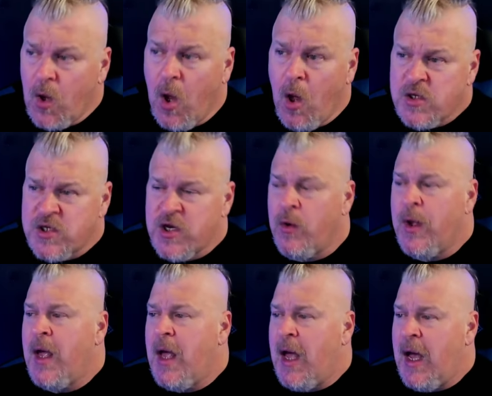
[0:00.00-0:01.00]
Also,
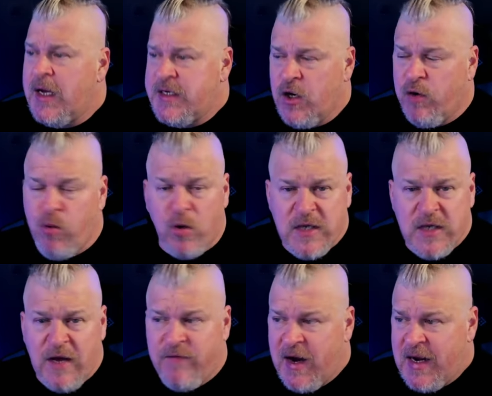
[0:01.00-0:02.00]
uh, Terraport
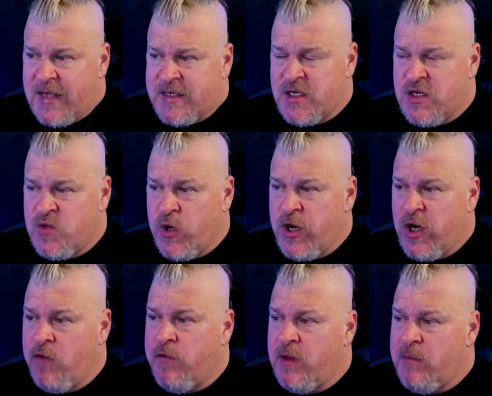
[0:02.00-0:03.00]
dot finance, this is where you
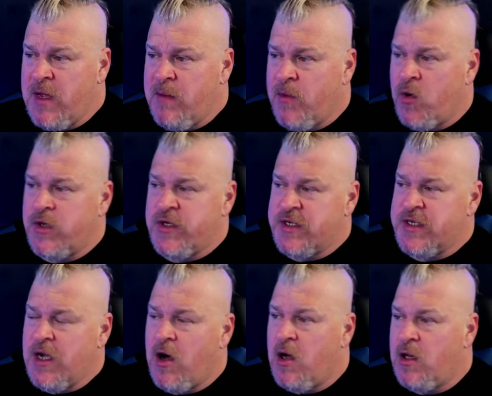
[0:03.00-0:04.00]
go for the meme coins. You can
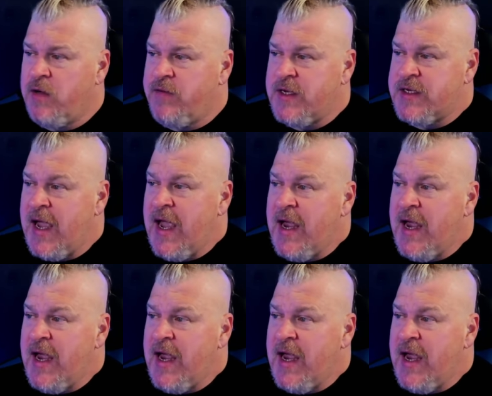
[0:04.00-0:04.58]
see all of these.